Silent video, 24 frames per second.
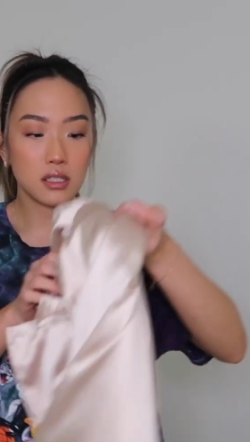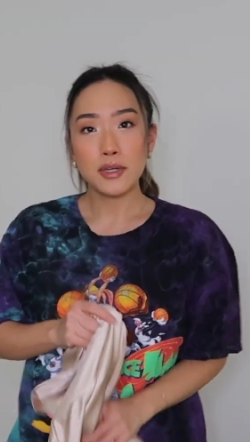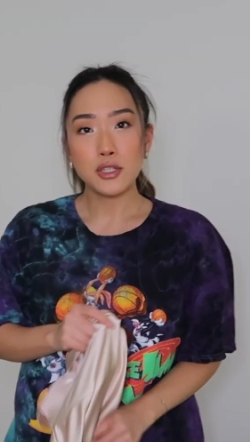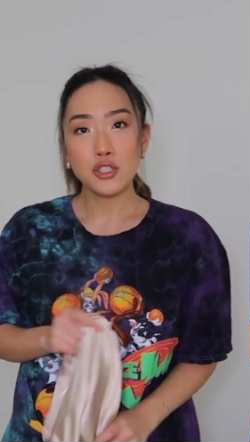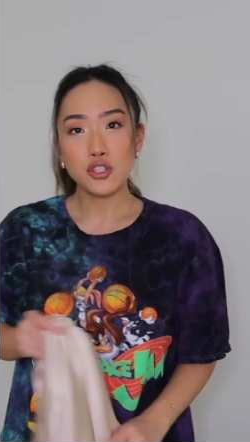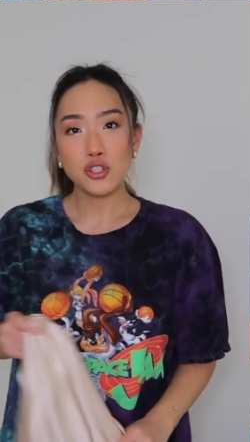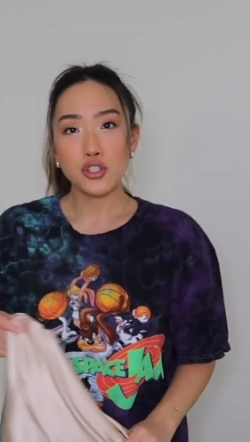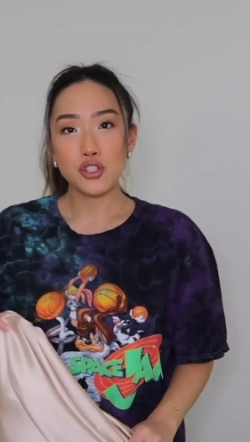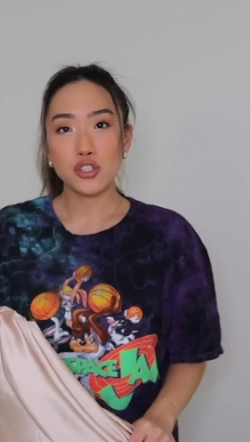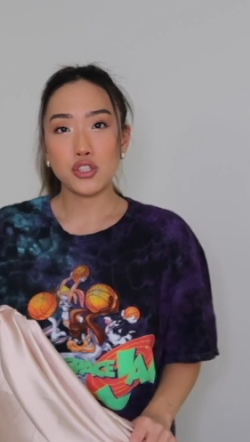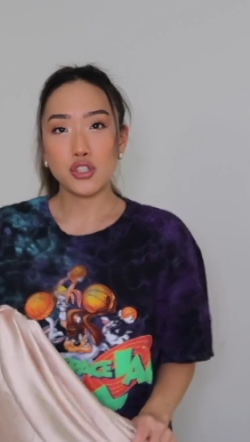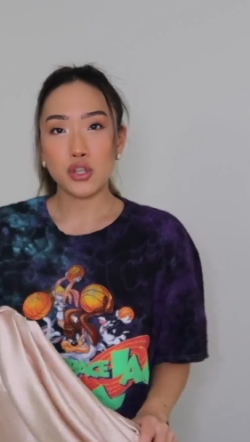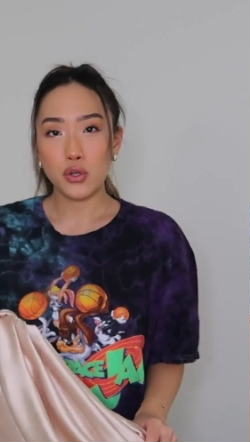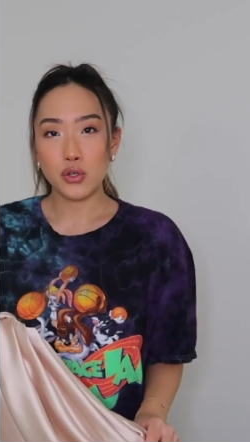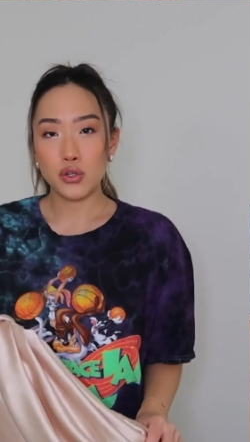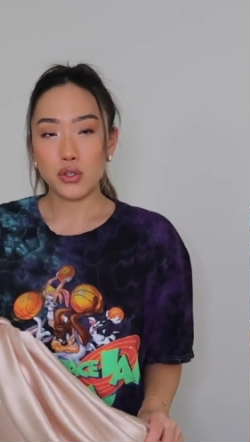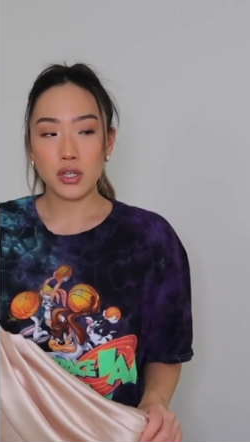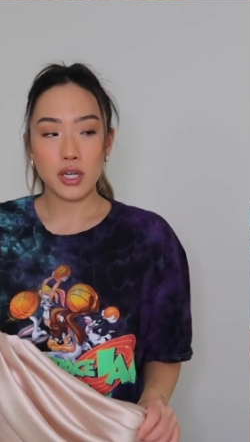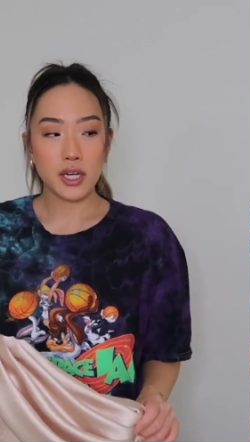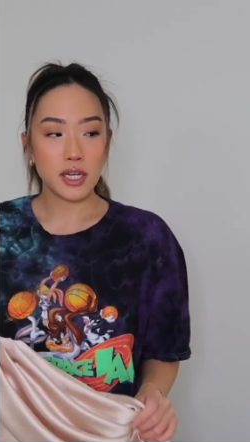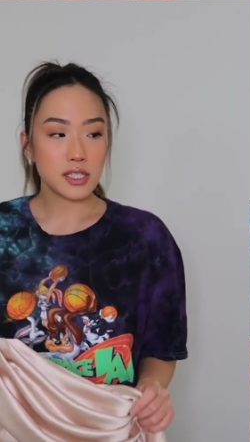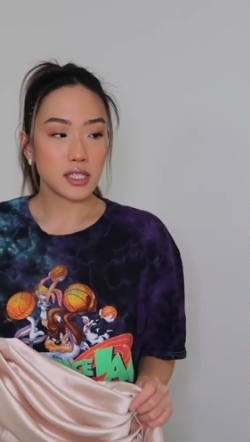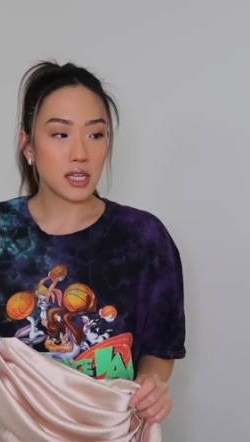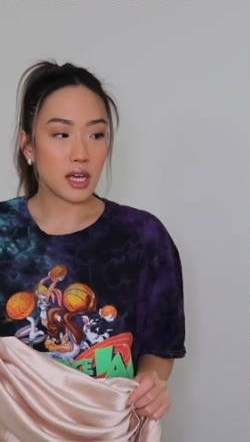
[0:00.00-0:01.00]
Maybe I'll just show you
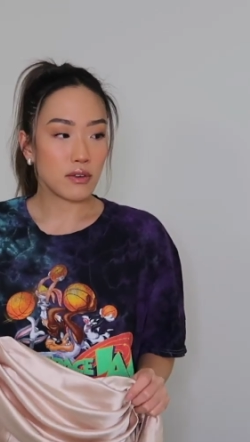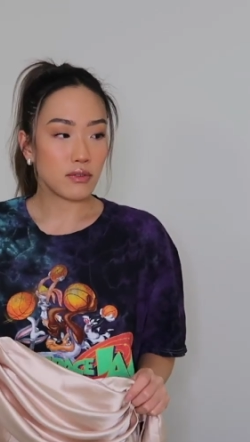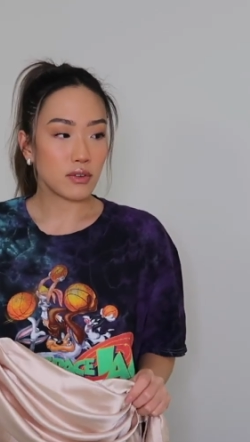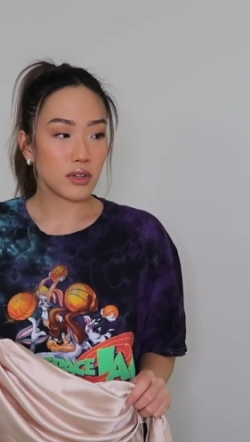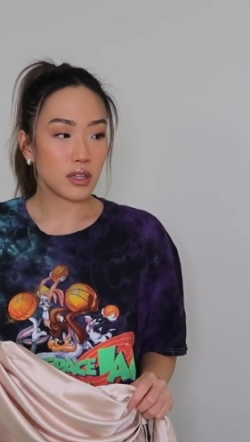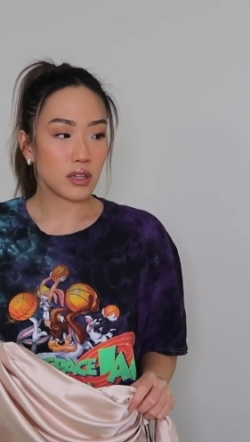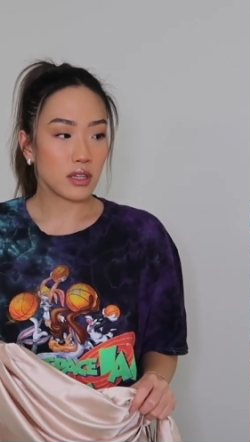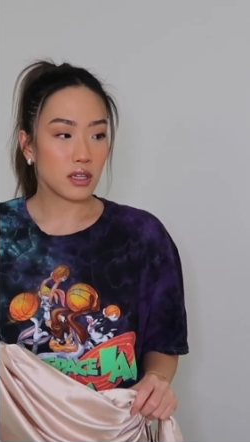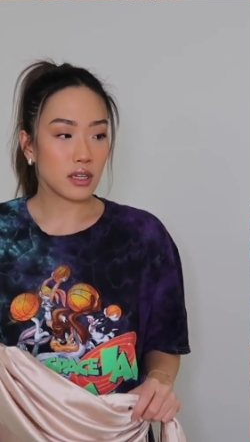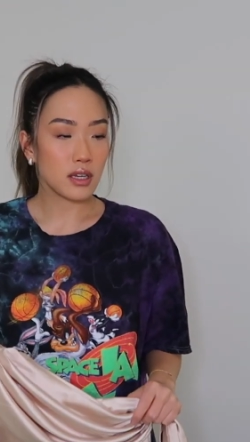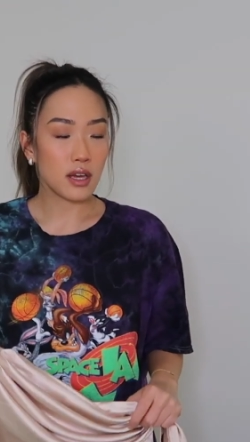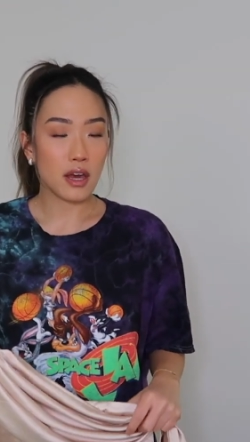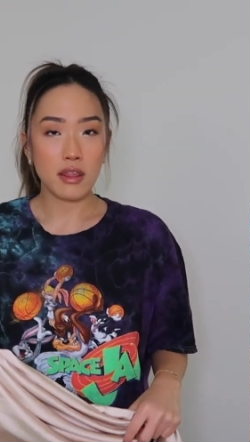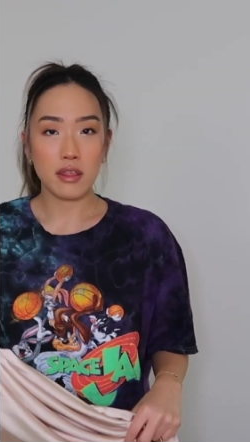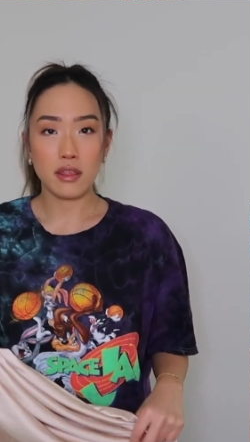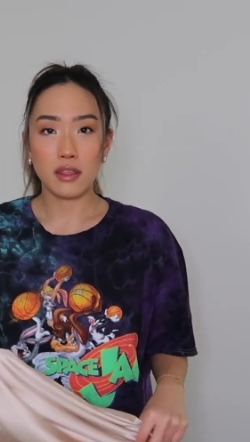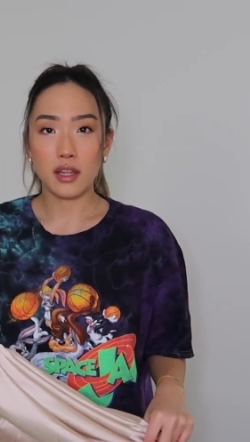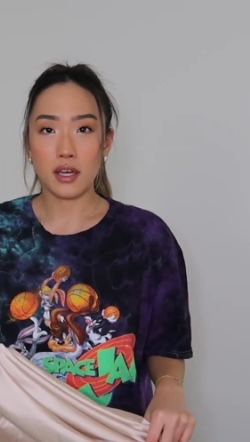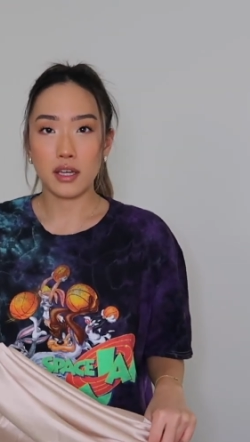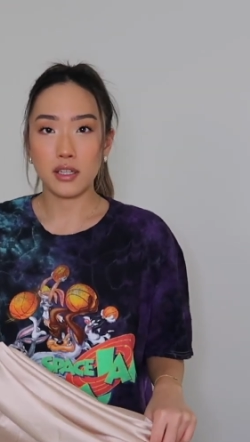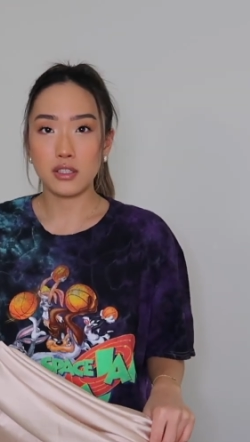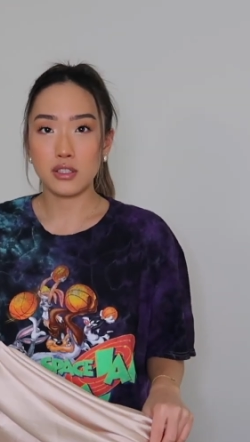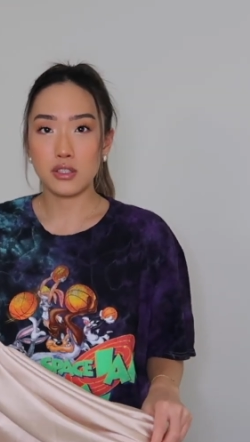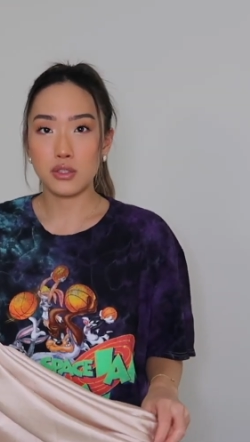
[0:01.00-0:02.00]
guys everything and
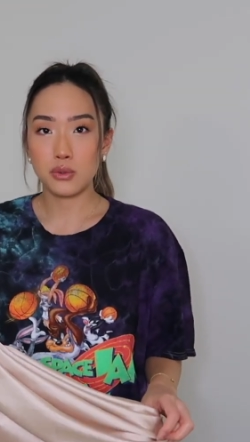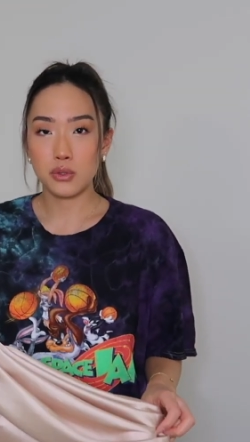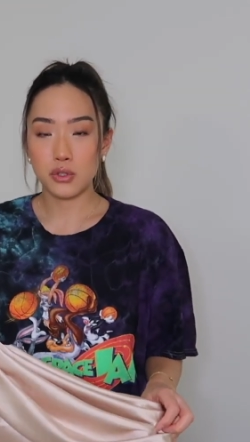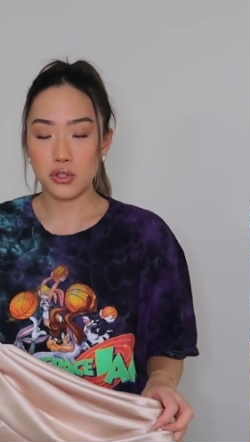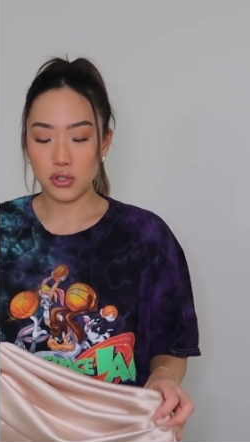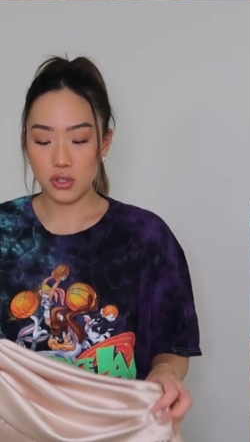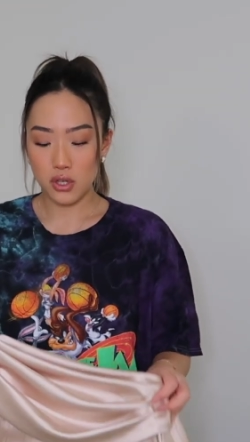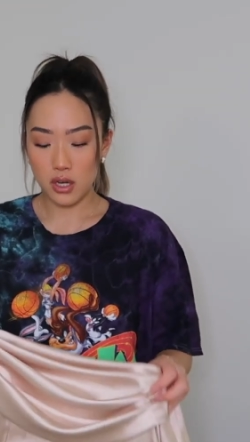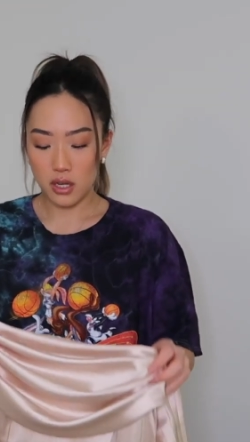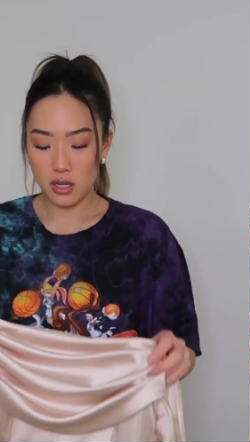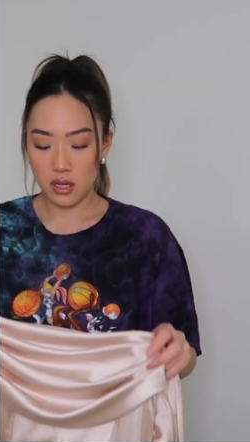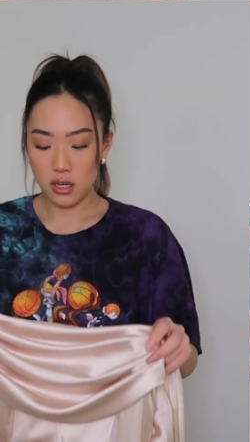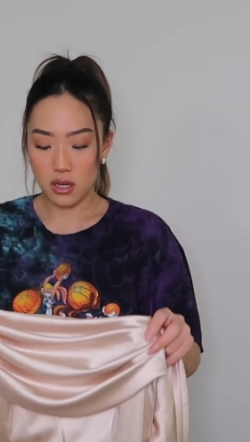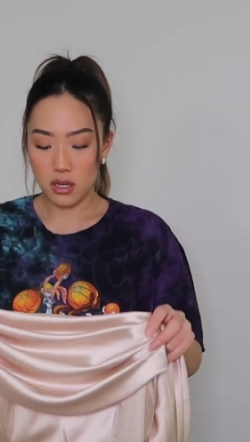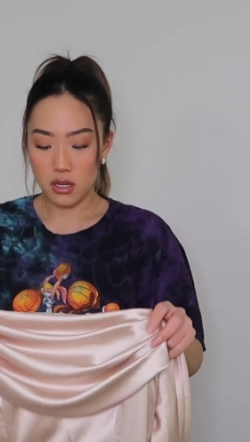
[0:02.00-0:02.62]
then do a try